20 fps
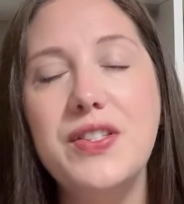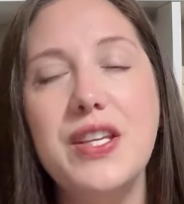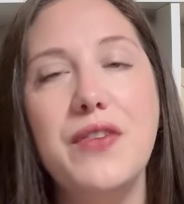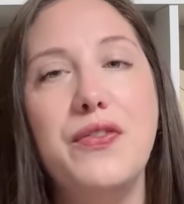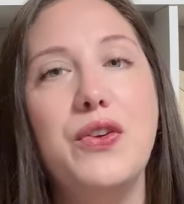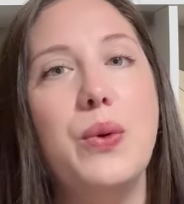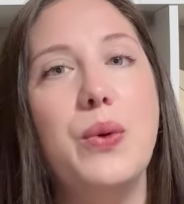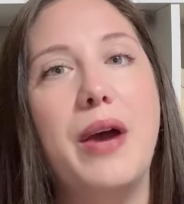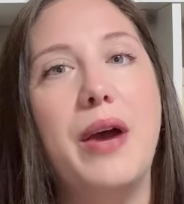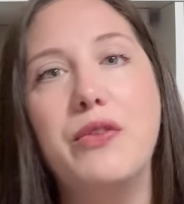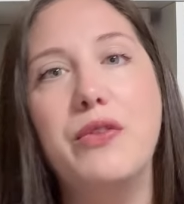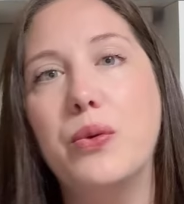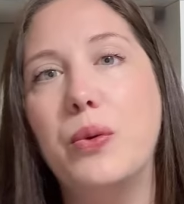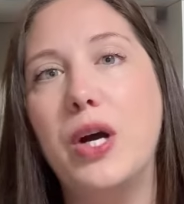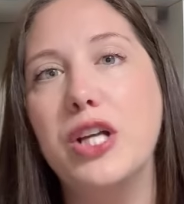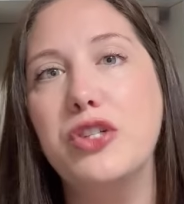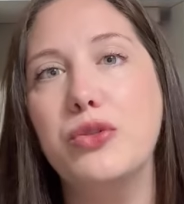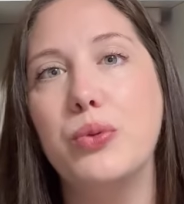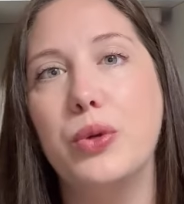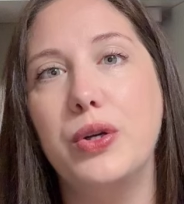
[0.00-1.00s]
If you ever
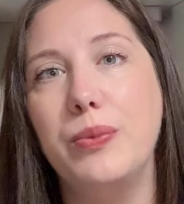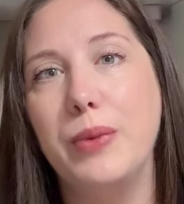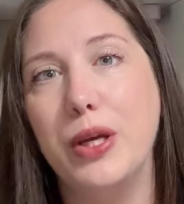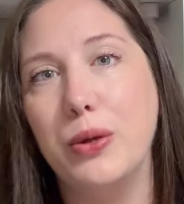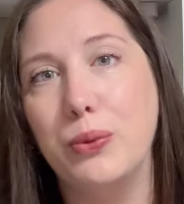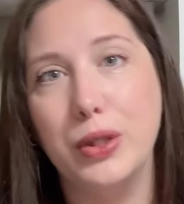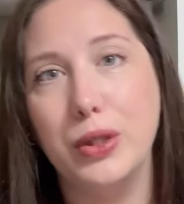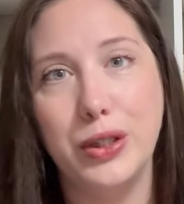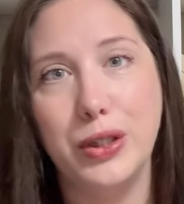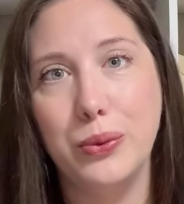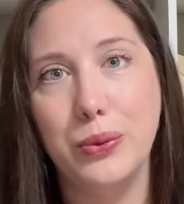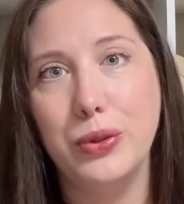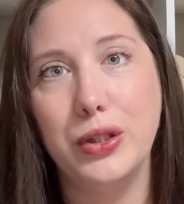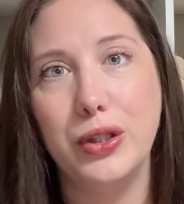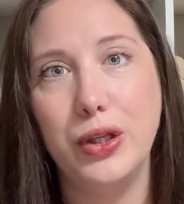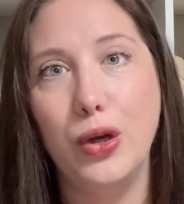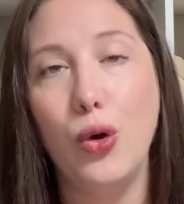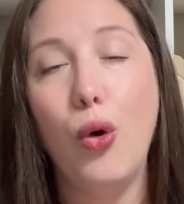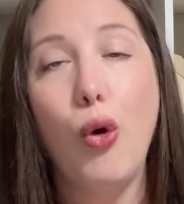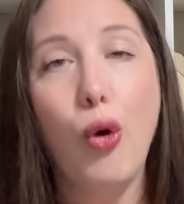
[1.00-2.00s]
watch one of my really,
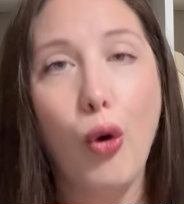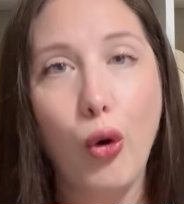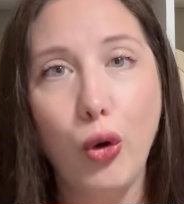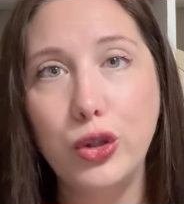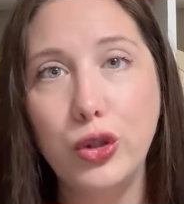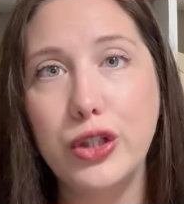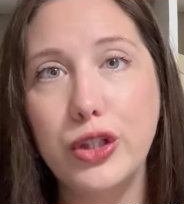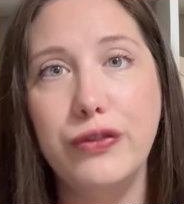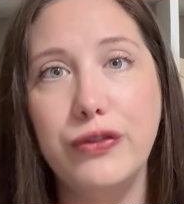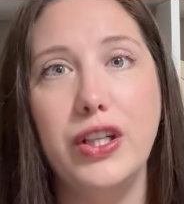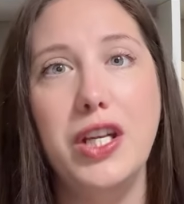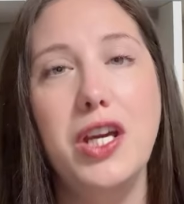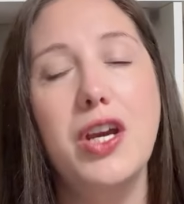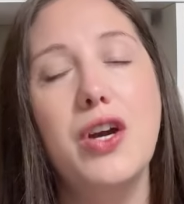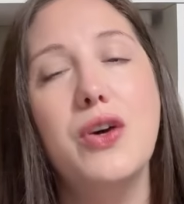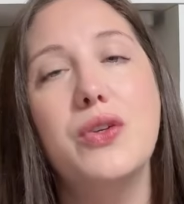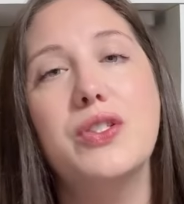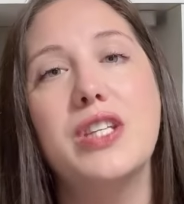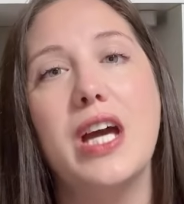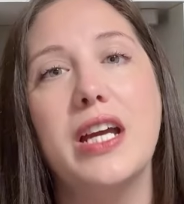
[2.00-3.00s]
really older
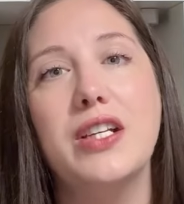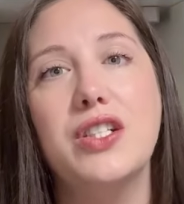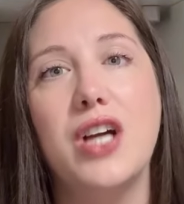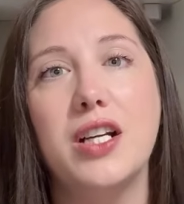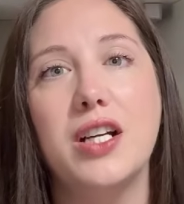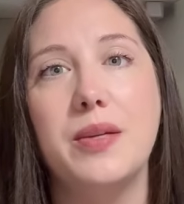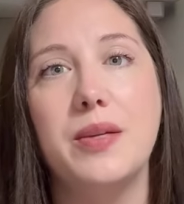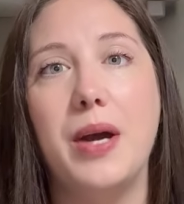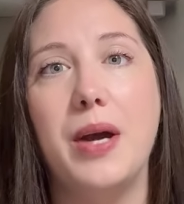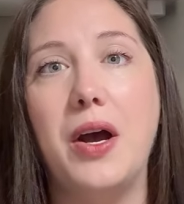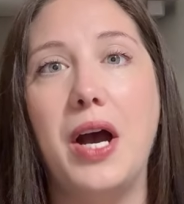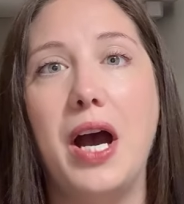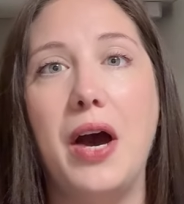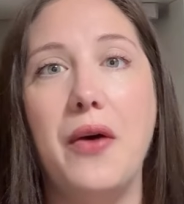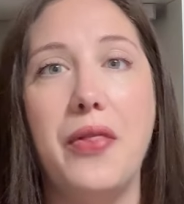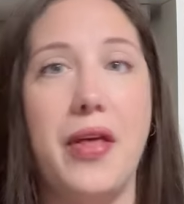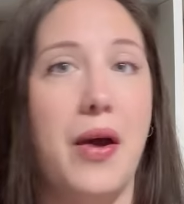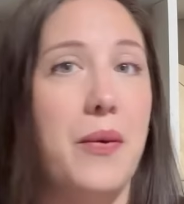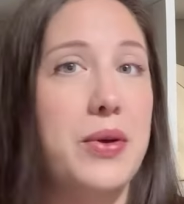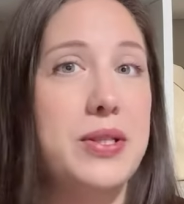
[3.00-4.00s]
videos, I talked about how
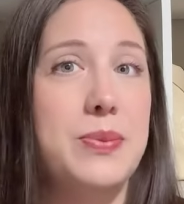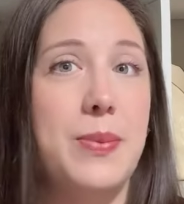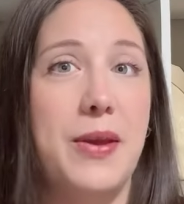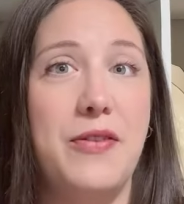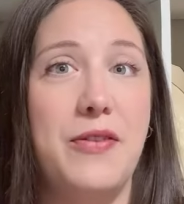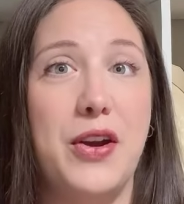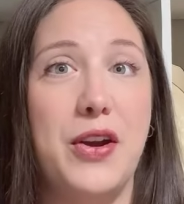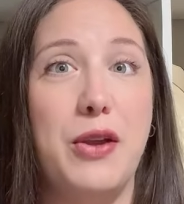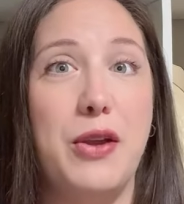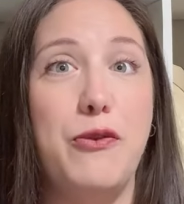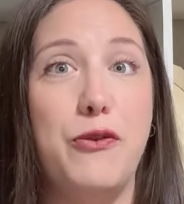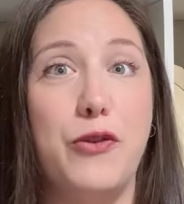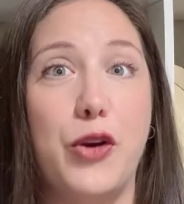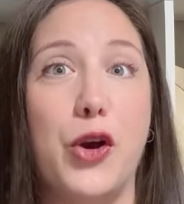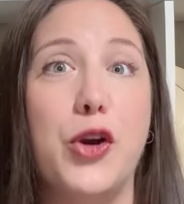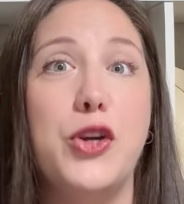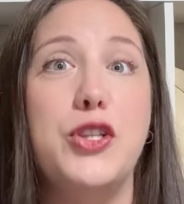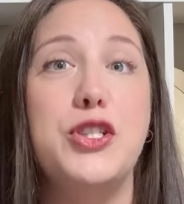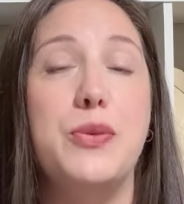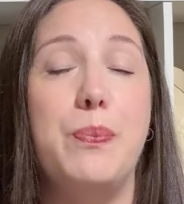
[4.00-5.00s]
that was my very
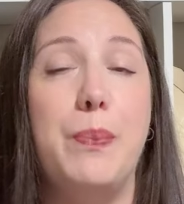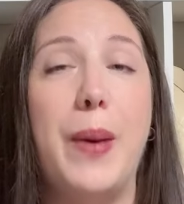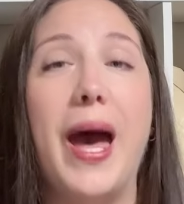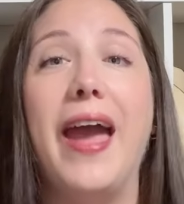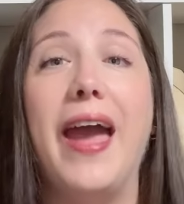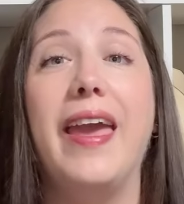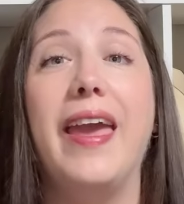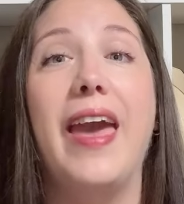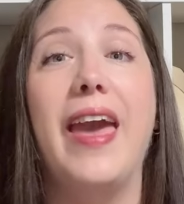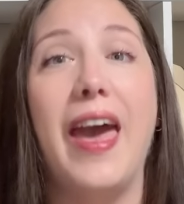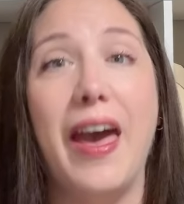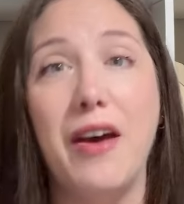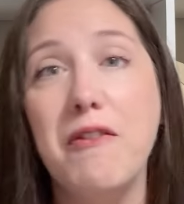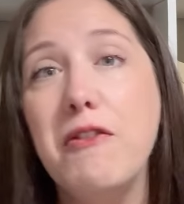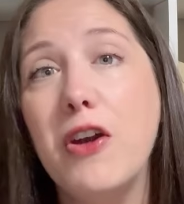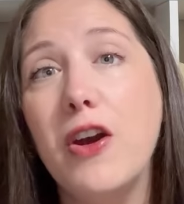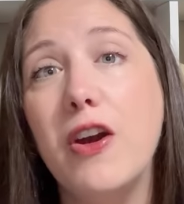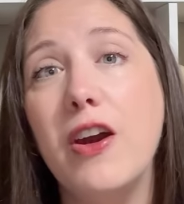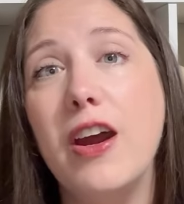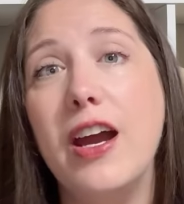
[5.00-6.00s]
first bag
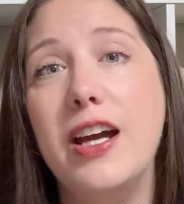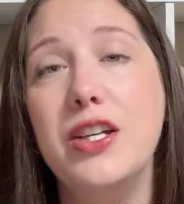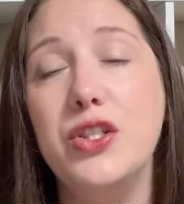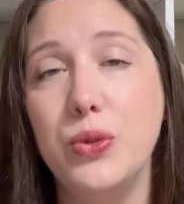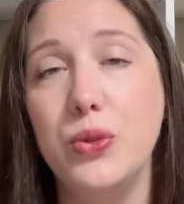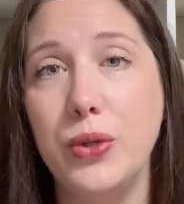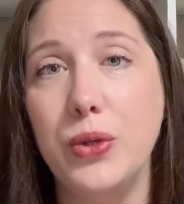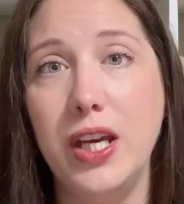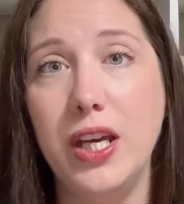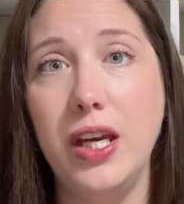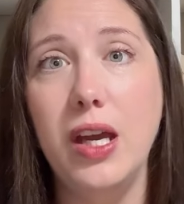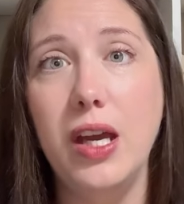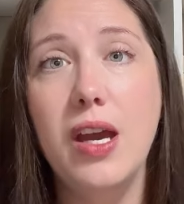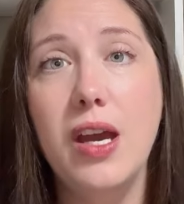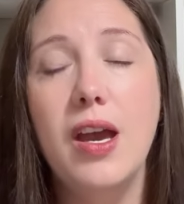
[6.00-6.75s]
ever, a Dooney,